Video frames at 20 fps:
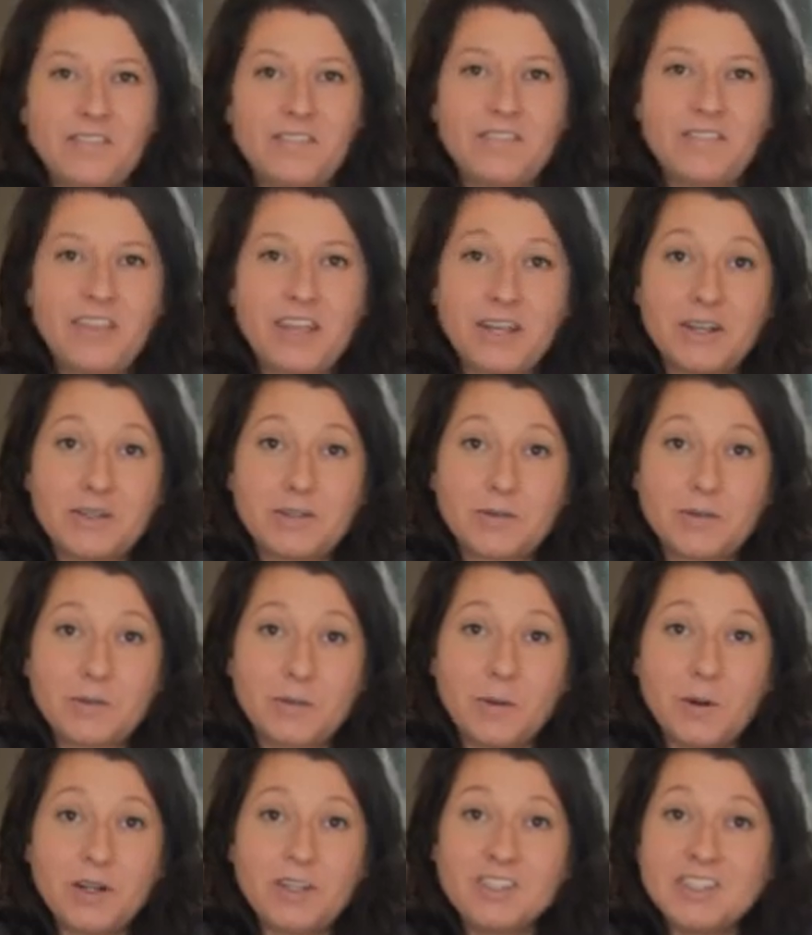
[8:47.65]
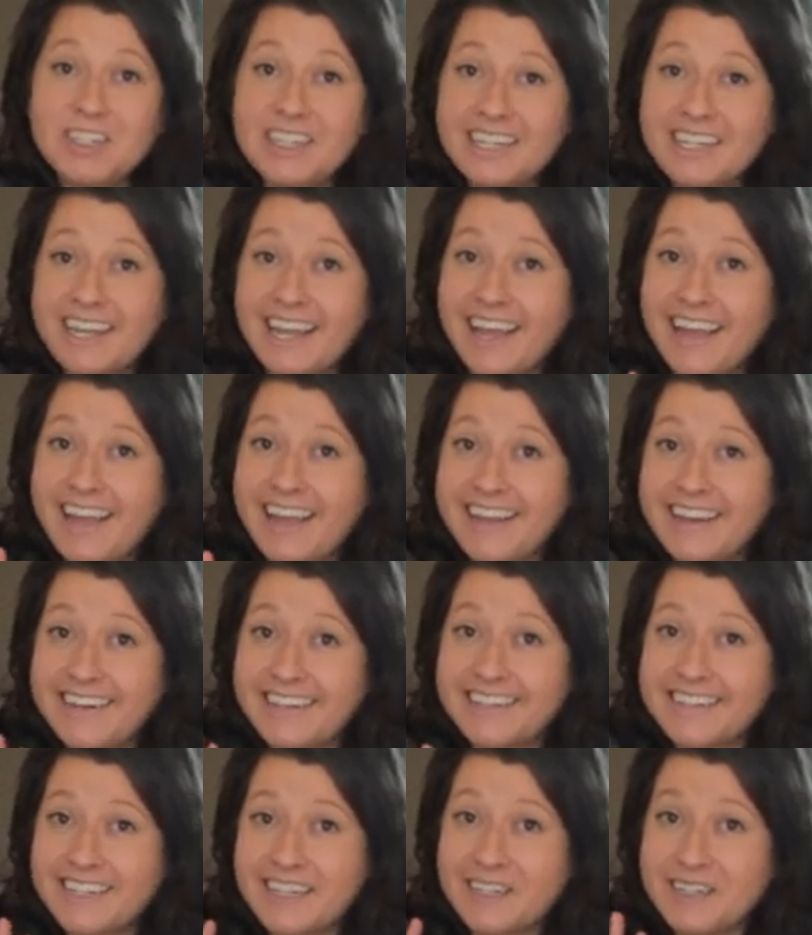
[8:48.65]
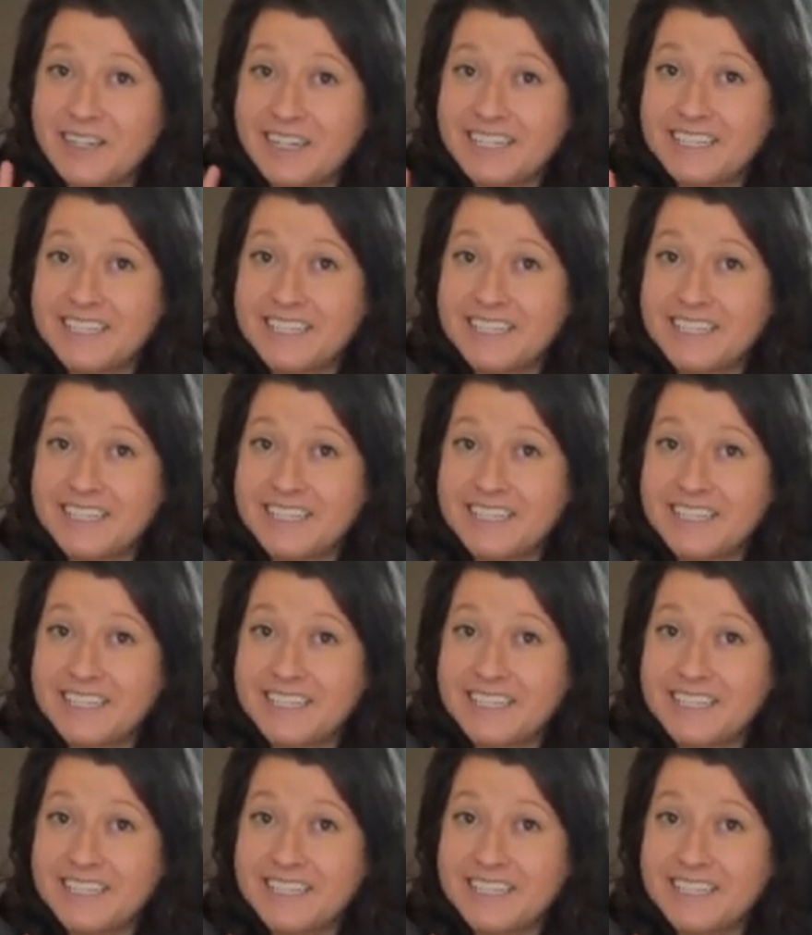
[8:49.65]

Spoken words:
Thanks for watching and until next